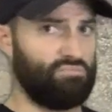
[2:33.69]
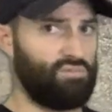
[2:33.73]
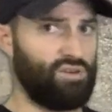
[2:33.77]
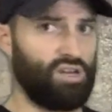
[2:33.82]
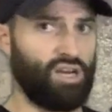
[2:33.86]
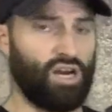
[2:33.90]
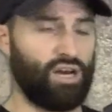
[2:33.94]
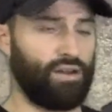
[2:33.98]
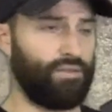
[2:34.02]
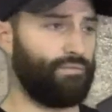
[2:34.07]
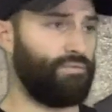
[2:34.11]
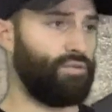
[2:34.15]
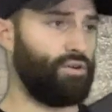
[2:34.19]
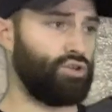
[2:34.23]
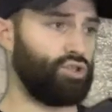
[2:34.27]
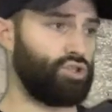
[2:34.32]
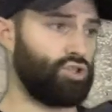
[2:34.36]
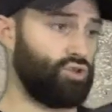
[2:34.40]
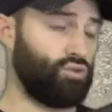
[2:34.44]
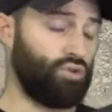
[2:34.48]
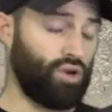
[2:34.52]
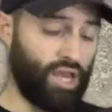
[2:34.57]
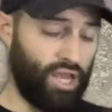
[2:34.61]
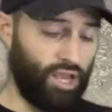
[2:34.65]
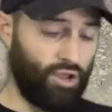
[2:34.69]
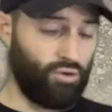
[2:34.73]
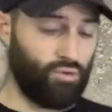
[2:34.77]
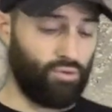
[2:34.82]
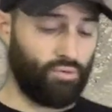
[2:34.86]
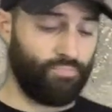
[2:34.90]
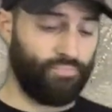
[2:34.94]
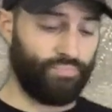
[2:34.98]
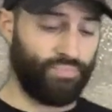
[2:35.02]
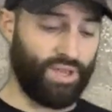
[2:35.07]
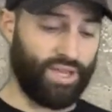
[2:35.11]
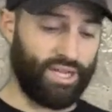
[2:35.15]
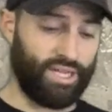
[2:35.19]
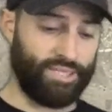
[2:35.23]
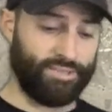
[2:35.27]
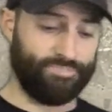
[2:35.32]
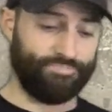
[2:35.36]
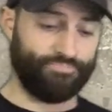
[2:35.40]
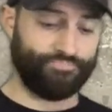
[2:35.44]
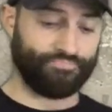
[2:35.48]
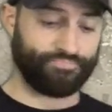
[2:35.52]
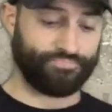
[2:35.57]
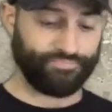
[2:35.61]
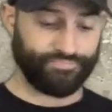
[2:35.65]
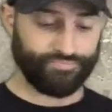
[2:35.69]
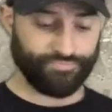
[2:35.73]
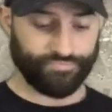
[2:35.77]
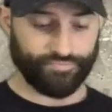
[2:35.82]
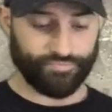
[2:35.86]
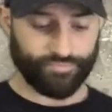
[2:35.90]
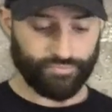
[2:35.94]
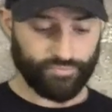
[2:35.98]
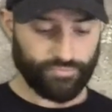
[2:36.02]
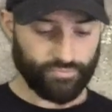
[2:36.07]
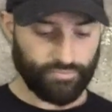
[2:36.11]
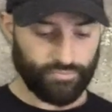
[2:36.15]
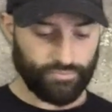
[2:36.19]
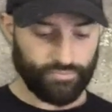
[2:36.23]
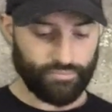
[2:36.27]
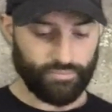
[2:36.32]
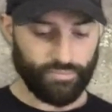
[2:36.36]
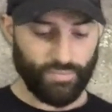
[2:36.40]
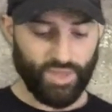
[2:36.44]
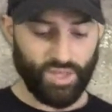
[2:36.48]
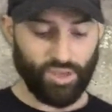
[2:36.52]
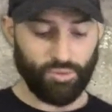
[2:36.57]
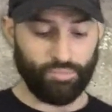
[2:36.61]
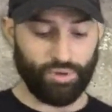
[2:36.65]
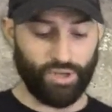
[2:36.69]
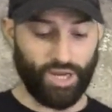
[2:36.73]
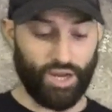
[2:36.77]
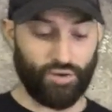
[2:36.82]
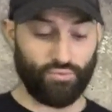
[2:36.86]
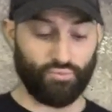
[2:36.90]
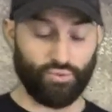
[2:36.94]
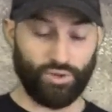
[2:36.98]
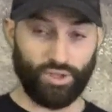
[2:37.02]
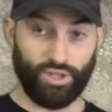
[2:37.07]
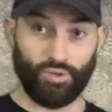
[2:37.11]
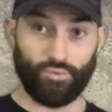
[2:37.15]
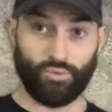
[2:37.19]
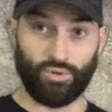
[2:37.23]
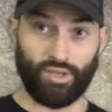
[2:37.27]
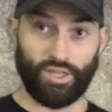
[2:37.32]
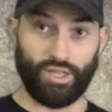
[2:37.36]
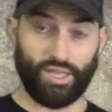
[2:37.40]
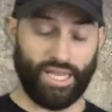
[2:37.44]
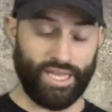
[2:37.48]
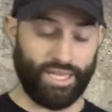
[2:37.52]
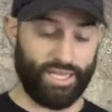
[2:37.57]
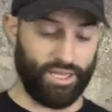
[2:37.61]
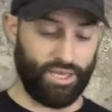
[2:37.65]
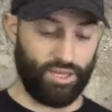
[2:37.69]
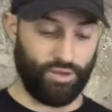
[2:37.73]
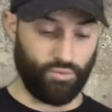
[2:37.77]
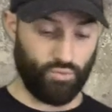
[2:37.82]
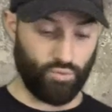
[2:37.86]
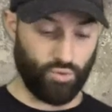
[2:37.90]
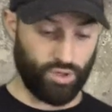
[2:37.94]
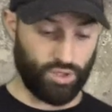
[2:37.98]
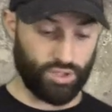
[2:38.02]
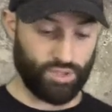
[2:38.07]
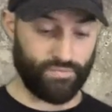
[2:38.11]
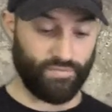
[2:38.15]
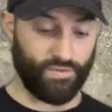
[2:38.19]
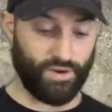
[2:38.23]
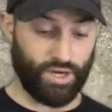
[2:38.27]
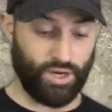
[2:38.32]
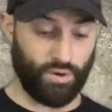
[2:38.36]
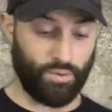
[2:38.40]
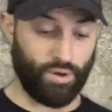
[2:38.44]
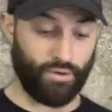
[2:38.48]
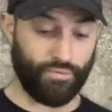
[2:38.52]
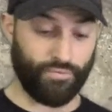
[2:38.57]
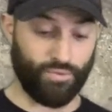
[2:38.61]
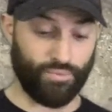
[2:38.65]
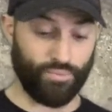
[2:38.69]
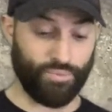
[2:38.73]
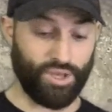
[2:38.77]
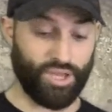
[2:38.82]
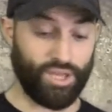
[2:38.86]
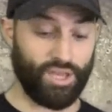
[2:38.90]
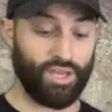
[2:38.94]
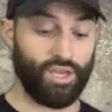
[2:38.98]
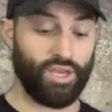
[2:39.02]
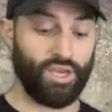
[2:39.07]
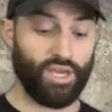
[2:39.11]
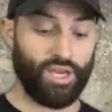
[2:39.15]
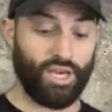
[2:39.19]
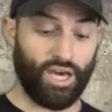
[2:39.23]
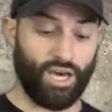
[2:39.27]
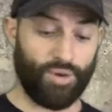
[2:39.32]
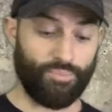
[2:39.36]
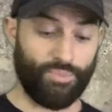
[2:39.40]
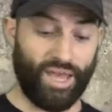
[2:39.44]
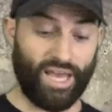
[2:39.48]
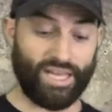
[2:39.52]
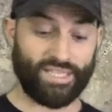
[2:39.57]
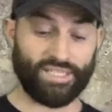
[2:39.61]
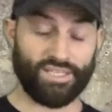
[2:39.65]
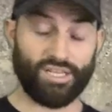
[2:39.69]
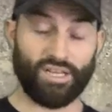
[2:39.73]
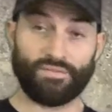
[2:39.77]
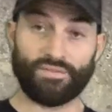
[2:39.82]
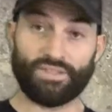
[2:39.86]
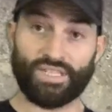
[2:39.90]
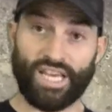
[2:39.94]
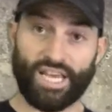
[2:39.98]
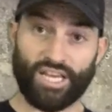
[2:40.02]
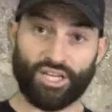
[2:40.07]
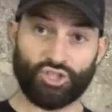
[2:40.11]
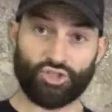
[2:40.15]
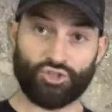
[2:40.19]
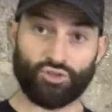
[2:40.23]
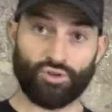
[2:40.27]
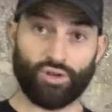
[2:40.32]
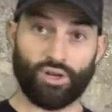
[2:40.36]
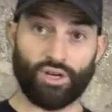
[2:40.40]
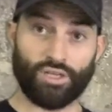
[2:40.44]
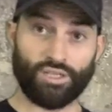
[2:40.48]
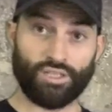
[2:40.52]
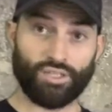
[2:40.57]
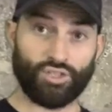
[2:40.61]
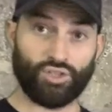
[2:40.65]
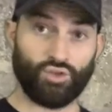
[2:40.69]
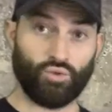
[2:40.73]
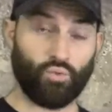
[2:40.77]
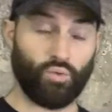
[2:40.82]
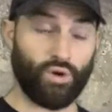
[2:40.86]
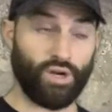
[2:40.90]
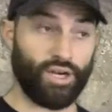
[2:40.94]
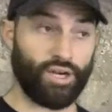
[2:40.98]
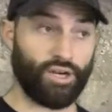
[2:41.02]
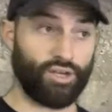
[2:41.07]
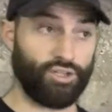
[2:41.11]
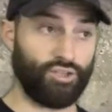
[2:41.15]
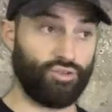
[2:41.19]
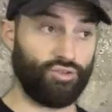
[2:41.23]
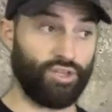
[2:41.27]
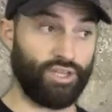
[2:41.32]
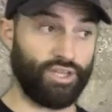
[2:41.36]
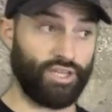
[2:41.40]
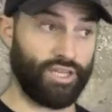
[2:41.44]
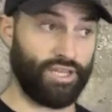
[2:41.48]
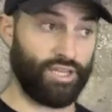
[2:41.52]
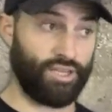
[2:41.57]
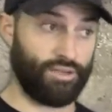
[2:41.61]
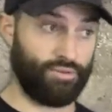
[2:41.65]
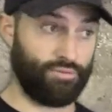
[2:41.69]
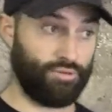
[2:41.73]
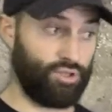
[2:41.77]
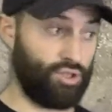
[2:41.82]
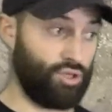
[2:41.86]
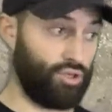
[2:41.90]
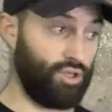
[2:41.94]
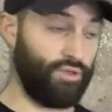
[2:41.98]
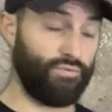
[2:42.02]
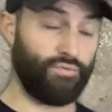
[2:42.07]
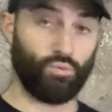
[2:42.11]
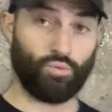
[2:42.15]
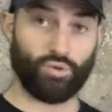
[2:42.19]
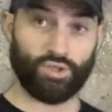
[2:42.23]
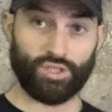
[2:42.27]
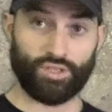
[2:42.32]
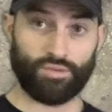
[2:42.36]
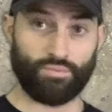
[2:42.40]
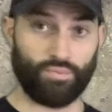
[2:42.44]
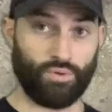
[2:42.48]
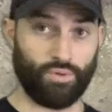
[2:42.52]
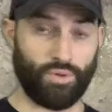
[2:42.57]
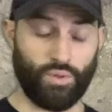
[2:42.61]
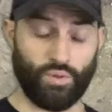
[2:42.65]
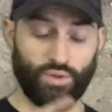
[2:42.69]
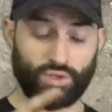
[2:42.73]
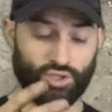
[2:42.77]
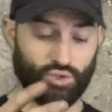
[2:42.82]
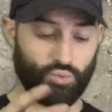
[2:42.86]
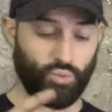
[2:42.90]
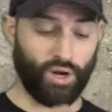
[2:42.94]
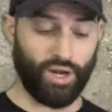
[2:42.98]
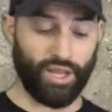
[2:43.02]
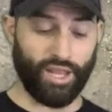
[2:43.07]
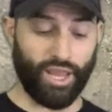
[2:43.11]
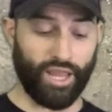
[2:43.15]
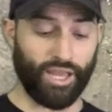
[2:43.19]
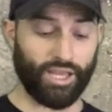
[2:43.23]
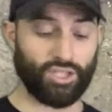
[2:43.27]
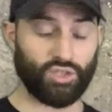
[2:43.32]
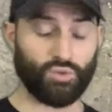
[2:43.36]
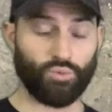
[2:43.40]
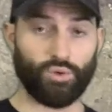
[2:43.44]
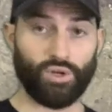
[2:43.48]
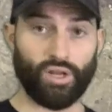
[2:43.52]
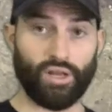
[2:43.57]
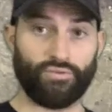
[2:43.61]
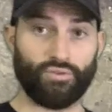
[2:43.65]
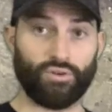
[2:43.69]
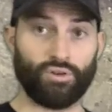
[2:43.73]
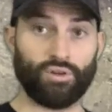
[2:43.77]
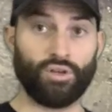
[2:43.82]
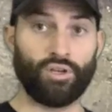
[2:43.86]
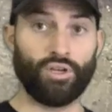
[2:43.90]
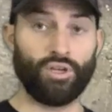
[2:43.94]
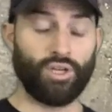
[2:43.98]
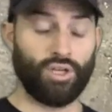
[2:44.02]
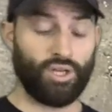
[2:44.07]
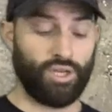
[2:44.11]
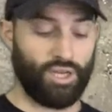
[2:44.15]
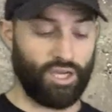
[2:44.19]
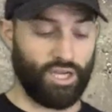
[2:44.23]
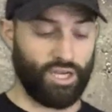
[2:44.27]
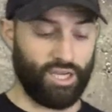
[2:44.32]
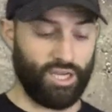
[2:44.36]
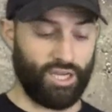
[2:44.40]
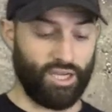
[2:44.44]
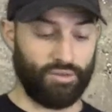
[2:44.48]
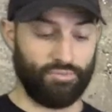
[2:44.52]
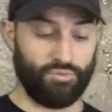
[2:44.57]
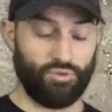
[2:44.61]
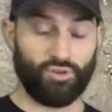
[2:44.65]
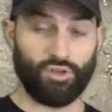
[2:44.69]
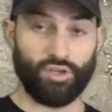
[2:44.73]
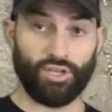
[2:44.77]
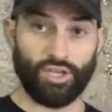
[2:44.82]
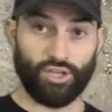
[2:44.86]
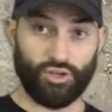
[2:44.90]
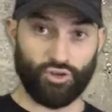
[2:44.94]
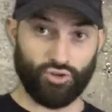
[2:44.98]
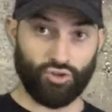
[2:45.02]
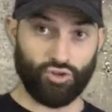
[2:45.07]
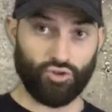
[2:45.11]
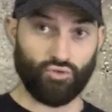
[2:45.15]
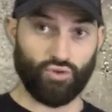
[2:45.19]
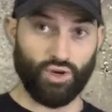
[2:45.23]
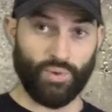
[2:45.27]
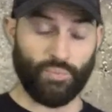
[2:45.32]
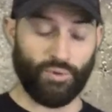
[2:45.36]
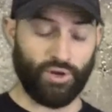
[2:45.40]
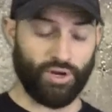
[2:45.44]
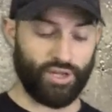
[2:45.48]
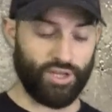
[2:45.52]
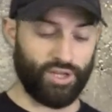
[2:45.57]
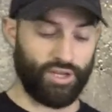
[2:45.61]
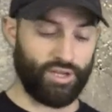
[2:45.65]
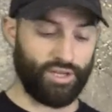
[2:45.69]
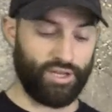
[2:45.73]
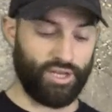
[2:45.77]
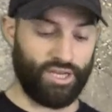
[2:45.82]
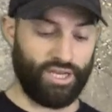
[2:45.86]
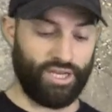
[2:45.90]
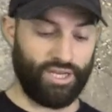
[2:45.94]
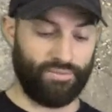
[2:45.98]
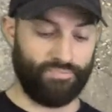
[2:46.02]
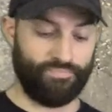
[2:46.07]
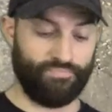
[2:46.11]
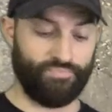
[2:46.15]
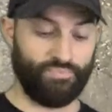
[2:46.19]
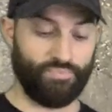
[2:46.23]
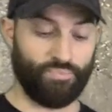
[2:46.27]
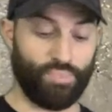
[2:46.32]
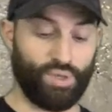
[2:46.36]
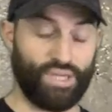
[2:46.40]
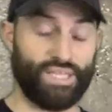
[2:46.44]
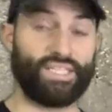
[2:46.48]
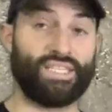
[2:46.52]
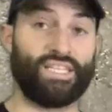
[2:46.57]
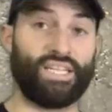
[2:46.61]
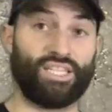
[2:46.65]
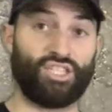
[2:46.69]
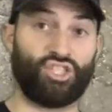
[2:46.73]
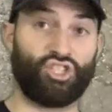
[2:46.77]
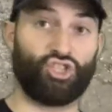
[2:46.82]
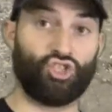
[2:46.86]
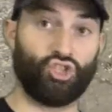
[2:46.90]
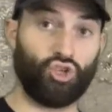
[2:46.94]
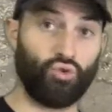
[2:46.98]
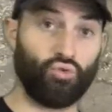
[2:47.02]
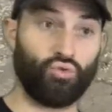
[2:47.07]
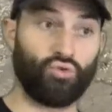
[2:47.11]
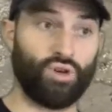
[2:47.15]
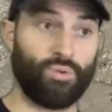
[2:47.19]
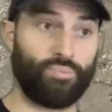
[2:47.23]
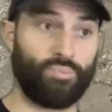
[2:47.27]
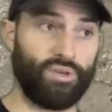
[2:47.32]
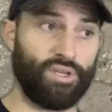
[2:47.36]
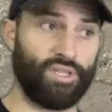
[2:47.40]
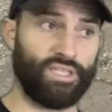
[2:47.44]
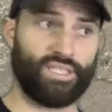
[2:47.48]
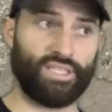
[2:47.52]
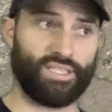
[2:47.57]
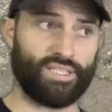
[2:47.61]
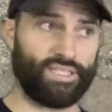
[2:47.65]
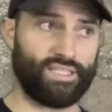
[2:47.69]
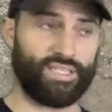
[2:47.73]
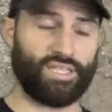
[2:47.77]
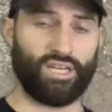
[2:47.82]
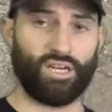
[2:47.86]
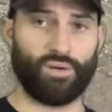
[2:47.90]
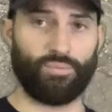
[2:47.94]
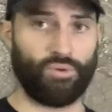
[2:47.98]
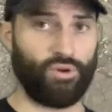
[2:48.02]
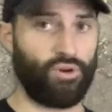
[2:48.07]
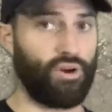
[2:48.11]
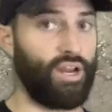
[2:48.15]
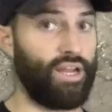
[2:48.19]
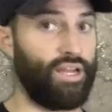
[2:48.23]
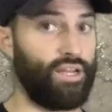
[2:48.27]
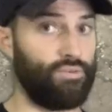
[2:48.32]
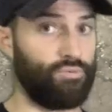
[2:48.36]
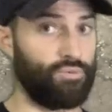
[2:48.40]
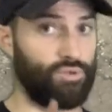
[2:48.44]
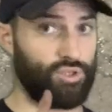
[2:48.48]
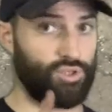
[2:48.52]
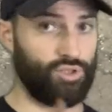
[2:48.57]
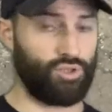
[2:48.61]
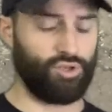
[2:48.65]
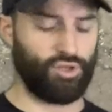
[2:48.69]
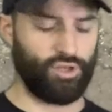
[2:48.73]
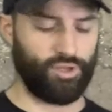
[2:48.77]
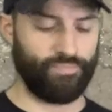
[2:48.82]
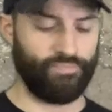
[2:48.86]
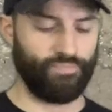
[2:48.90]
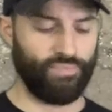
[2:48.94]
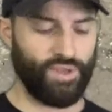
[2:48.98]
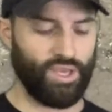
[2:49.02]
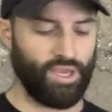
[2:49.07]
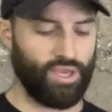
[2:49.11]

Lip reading: non-functional angle. But I really, really like it. It works very well for me. Has enough texture on it to where you can get, you know, even with sweaty hands or whatever, you can get a good grip on it, but it's not so grippy it doesn't tear up your hand, which is good.